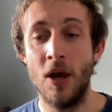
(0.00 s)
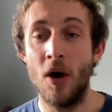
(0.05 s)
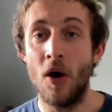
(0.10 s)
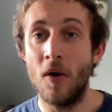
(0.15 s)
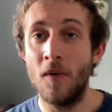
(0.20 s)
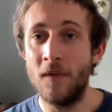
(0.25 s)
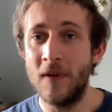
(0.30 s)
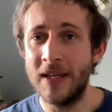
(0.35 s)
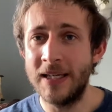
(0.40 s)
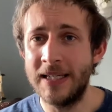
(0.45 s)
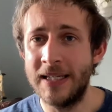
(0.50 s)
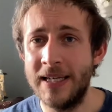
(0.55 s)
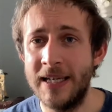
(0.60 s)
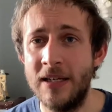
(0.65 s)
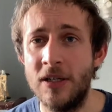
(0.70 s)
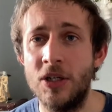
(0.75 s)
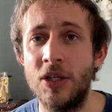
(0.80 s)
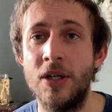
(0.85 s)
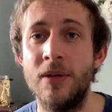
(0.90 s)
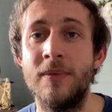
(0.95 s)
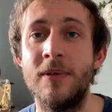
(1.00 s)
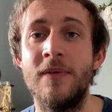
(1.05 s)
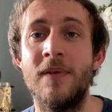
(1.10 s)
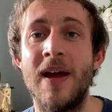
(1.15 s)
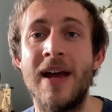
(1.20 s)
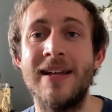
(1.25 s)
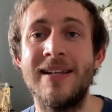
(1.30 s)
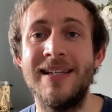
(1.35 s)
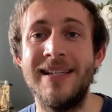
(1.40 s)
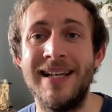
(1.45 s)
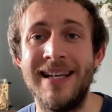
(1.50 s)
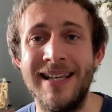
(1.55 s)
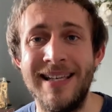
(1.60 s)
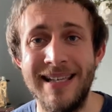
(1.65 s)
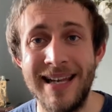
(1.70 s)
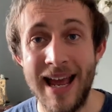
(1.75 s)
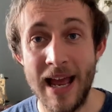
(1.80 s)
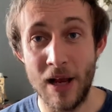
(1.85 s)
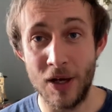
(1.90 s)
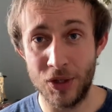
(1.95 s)
Obviously, in terms of adding
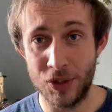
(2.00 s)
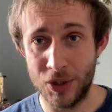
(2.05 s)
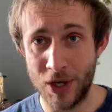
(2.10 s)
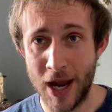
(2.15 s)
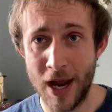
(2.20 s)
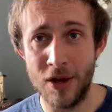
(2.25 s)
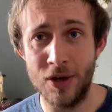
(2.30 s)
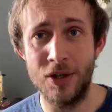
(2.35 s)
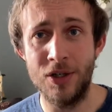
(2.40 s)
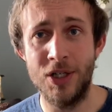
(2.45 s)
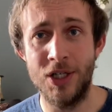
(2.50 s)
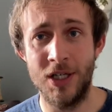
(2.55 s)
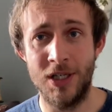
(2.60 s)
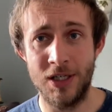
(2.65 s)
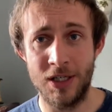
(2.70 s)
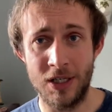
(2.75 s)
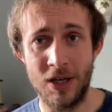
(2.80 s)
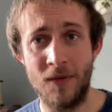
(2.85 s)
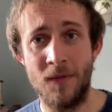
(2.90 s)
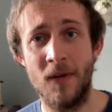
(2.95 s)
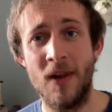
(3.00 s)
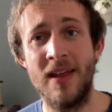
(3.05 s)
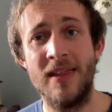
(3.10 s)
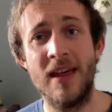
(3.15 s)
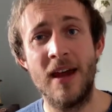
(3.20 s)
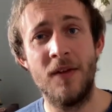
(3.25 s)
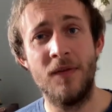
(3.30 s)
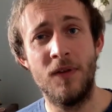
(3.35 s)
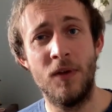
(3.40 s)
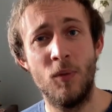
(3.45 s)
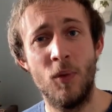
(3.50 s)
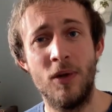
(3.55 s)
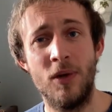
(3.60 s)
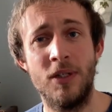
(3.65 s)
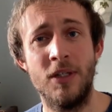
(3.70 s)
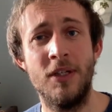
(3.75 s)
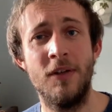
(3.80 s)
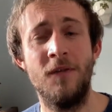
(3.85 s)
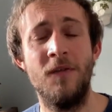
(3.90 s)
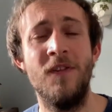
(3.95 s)
in extra energy and stuff like that, if you
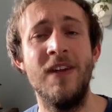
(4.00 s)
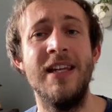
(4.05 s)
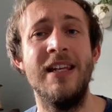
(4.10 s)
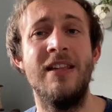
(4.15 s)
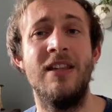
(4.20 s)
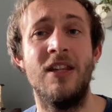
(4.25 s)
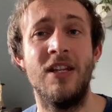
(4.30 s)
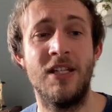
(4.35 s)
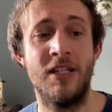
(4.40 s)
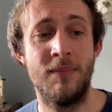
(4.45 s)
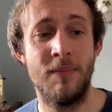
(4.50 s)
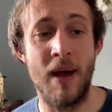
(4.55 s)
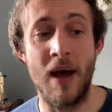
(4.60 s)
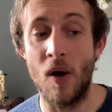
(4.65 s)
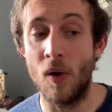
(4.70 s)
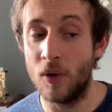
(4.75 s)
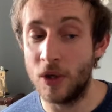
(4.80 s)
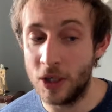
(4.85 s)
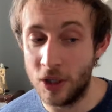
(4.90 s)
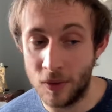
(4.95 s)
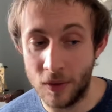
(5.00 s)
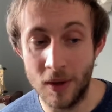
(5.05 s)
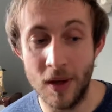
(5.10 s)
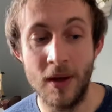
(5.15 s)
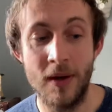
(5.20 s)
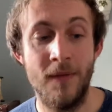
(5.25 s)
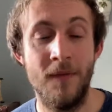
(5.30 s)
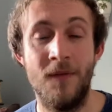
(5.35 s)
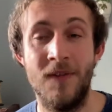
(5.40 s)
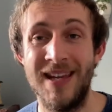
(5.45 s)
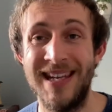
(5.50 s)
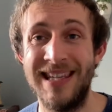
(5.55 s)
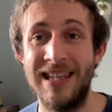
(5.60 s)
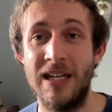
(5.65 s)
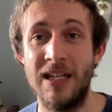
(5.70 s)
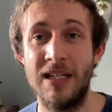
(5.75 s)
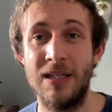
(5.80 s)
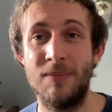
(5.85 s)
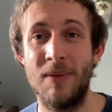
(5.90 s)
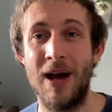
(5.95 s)
want to feed the spell, you can feed the
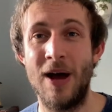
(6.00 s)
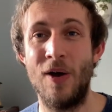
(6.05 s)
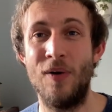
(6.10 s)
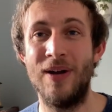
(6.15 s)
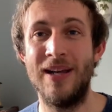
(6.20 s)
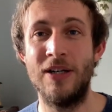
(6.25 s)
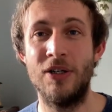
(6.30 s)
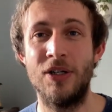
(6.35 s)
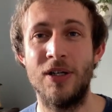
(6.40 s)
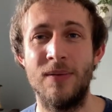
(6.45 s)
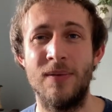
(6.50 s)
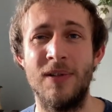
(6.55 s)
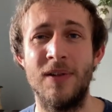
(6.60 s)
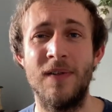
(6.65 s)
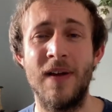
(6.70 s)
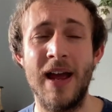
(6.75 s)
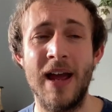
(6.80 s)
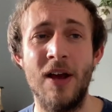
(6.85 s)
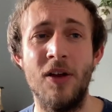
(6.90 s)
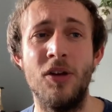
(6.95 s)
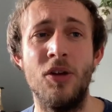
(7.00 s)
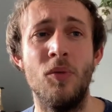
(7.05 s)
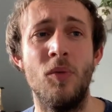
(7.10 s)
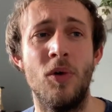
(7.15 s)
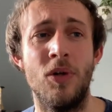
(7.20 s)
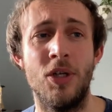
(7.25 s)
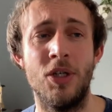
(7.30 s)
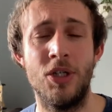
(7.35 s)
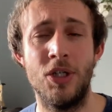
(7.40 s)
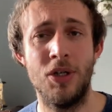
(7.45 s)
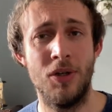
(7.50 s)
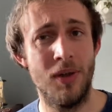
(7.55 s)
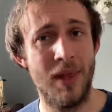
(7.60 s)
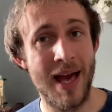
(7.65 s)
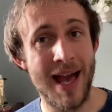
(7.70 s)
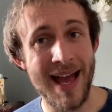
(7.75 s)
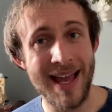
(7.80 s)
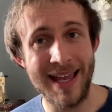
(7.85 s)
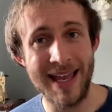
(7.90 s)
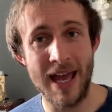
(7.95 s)
spell. In terms of how you want to do
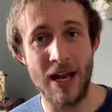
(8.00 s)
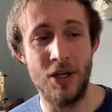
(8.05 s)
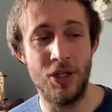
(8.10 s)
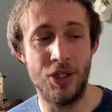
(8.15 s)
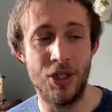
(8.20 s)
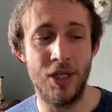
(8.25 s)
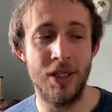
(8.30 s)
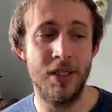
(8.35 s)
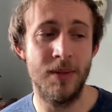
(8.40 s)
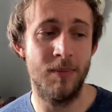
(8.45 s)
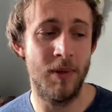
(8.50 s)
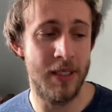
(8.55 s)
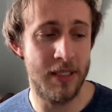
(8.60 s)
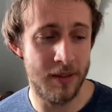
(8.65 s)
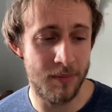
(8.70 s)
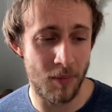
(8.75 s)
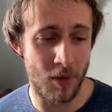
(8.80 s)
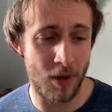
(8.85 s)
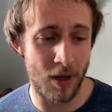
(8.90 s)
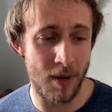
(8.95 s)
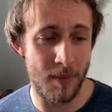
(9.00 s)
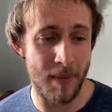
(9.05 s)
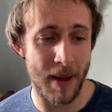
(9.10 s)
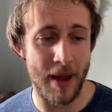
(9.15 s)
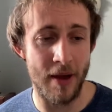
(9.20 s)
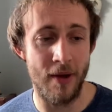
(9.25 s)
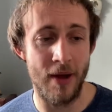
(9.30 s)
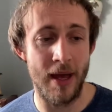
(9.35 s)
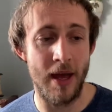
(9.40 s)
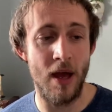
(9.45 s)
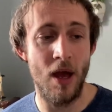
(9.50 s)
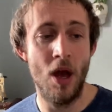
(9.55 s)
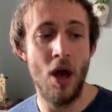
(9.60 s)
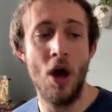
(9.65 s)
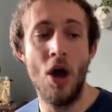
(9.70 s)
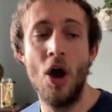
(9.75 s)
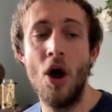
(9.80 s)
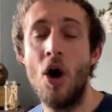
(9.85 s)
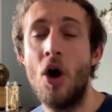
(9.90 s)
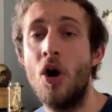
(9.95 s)
that, again, just be smart about it.
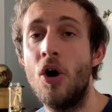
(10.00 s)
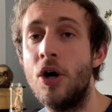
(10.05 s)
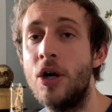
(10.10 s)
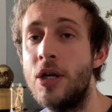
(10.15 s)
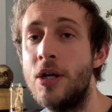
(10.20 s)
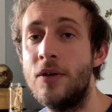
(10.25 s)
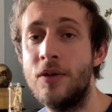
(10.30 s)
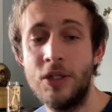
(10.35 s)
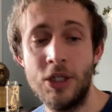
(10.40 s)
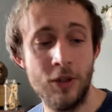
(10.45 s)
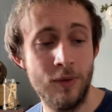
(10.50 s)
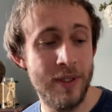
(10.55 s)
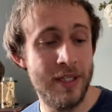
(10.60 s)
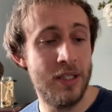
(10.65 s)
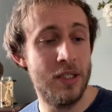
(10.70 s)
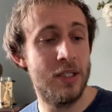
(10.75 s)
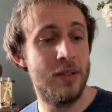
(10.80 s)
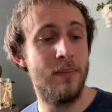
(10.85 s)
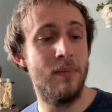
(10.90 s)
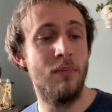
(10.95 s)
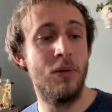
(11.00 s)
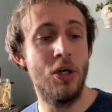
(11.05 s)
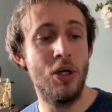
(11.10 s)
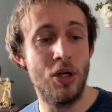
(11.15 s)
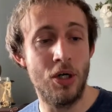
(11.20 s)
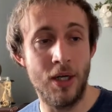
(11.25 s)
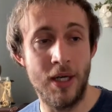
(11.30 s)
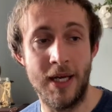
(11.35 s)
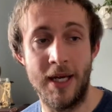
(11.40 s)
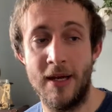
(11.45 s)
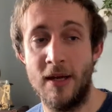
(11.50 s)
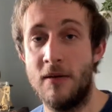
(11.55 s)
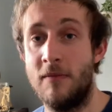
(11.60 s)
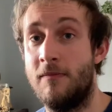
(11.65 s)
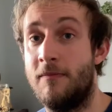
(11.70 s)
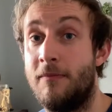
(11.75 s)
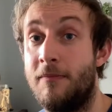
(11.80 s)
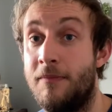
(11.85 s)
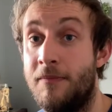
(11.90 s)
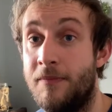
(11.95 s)
Are you doing some cooking?
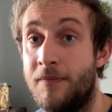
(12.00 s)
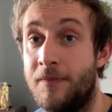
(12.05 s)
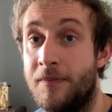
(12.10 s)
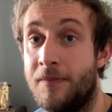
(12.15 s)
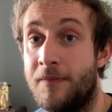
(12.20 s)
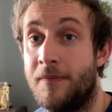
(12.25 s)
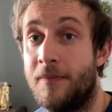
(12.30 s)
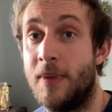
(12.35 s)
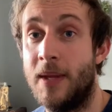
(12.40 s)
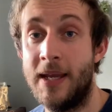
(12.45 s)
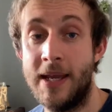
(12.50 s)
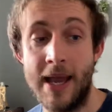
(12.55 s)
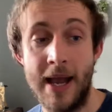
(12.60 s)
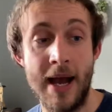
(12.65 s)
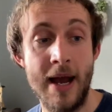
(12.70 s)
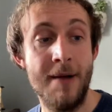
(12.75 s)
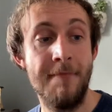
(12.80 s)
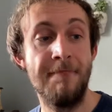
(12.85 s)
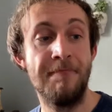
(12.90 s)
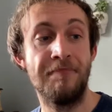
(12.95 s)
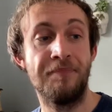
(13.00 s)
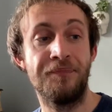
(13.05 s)
Yeah?